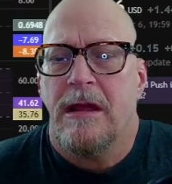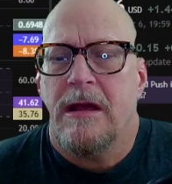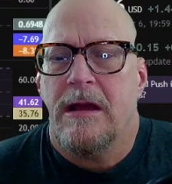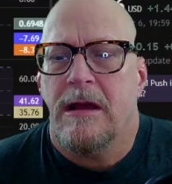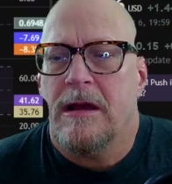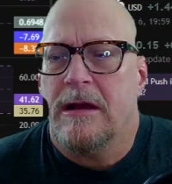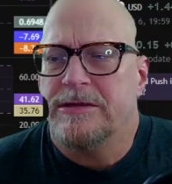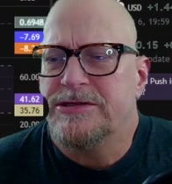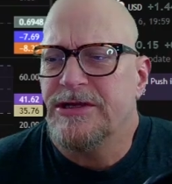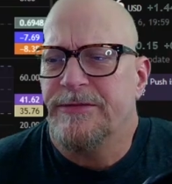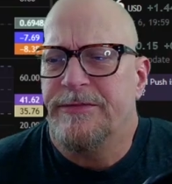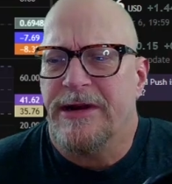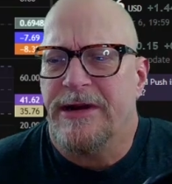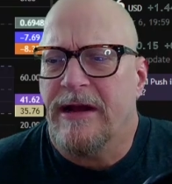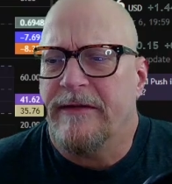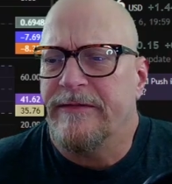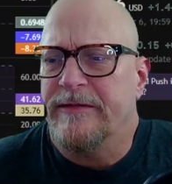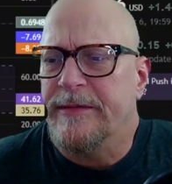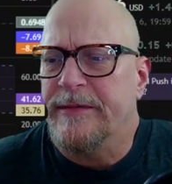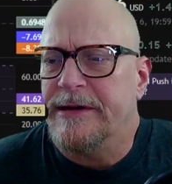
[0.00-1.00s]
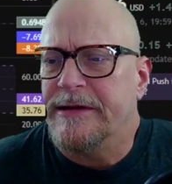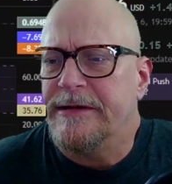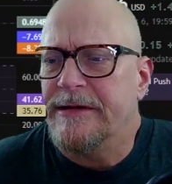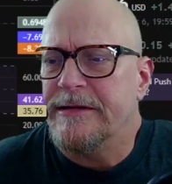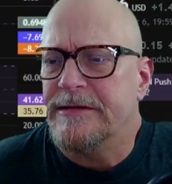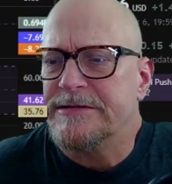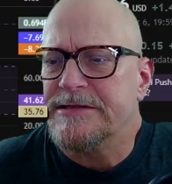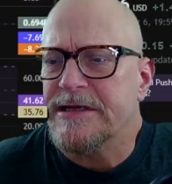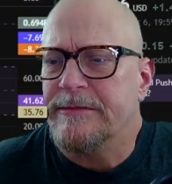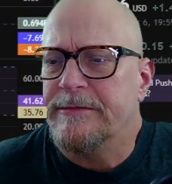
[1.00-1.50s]
I should put Alphabet in here
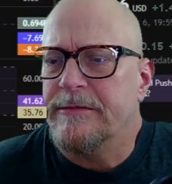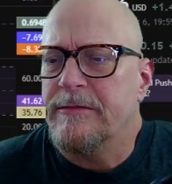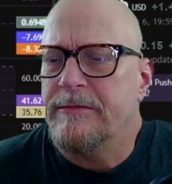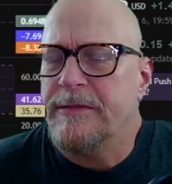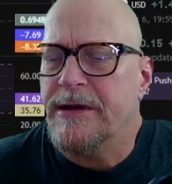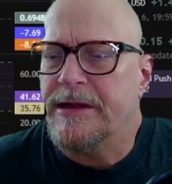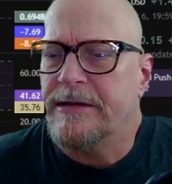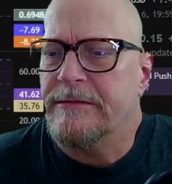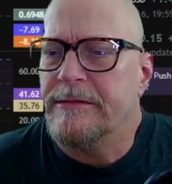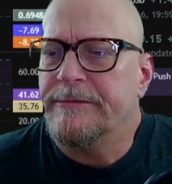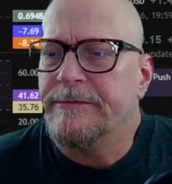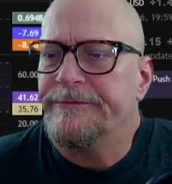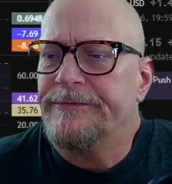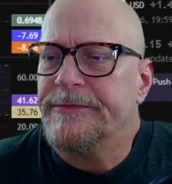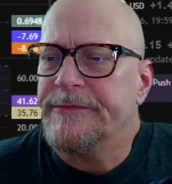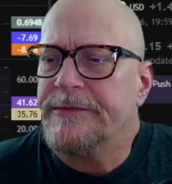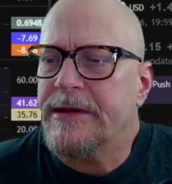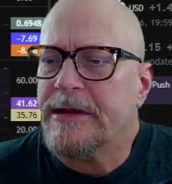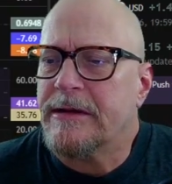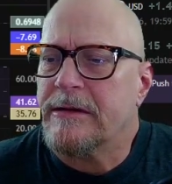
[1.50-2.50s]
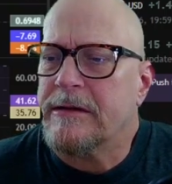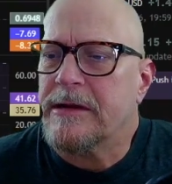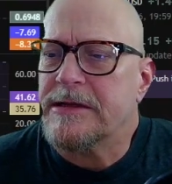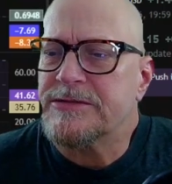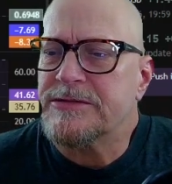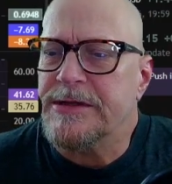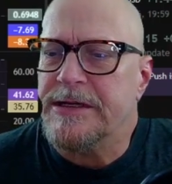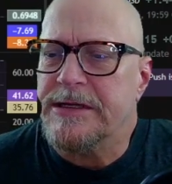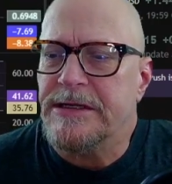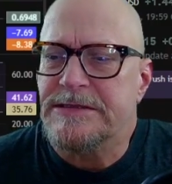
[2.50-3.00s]
some, but I guess
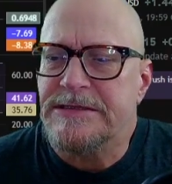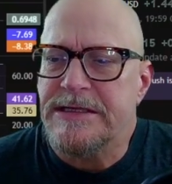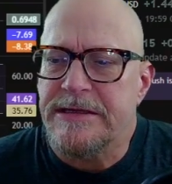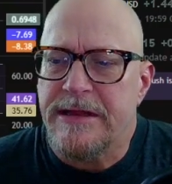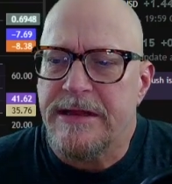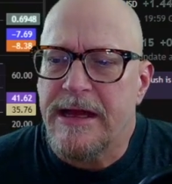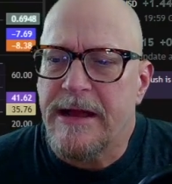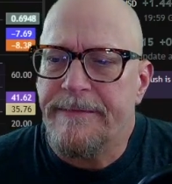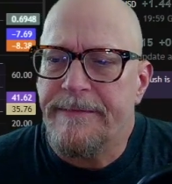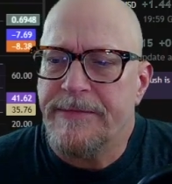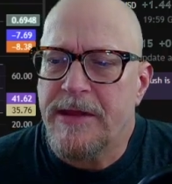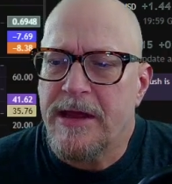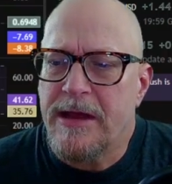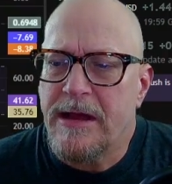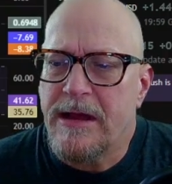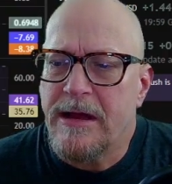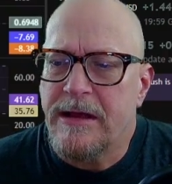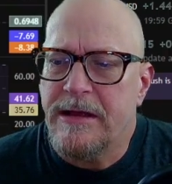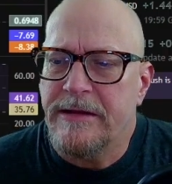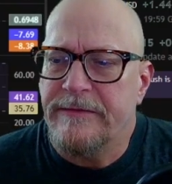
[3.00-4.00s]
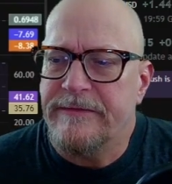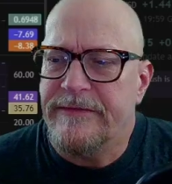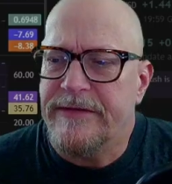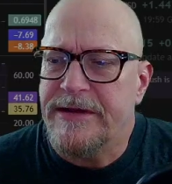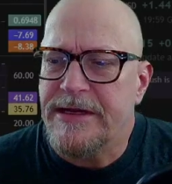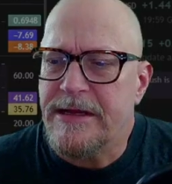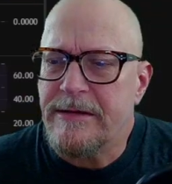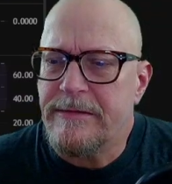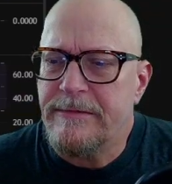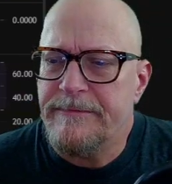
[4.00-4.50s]
we can see that.
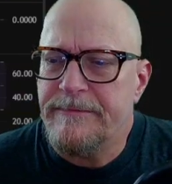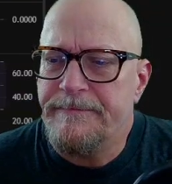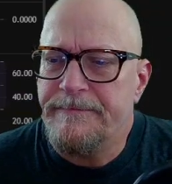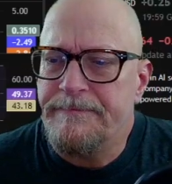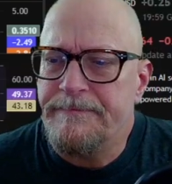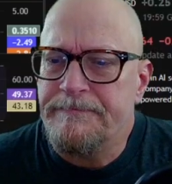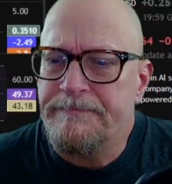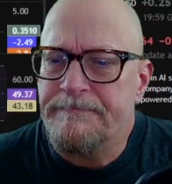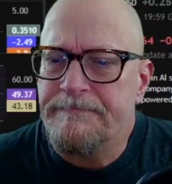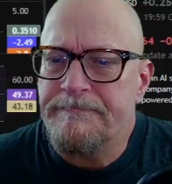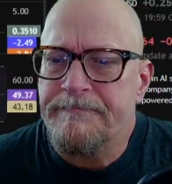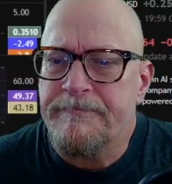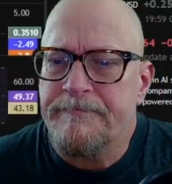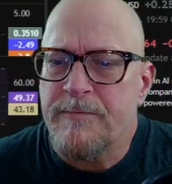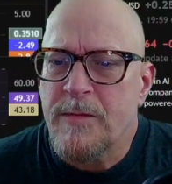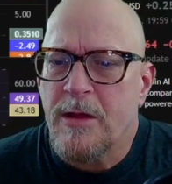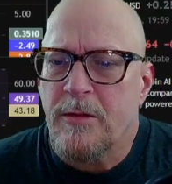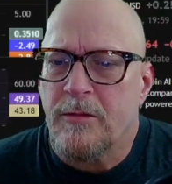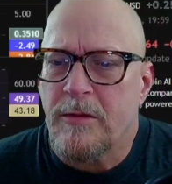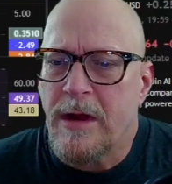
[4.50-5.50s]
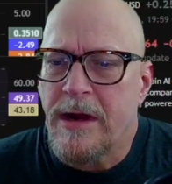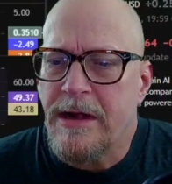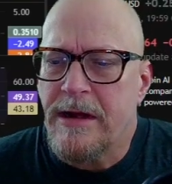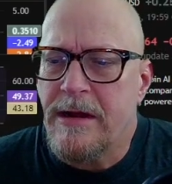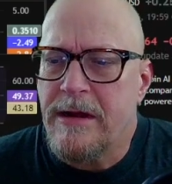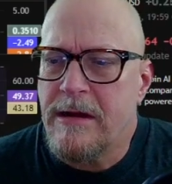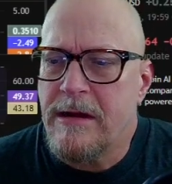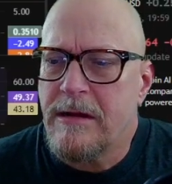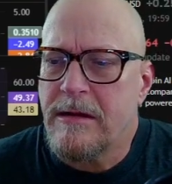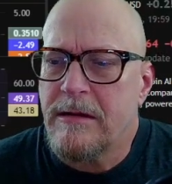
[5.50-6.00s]
NVIDIA, right
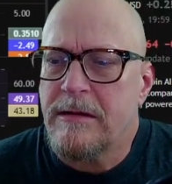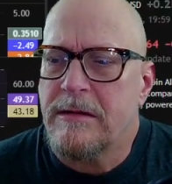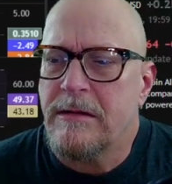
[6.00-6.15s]
here,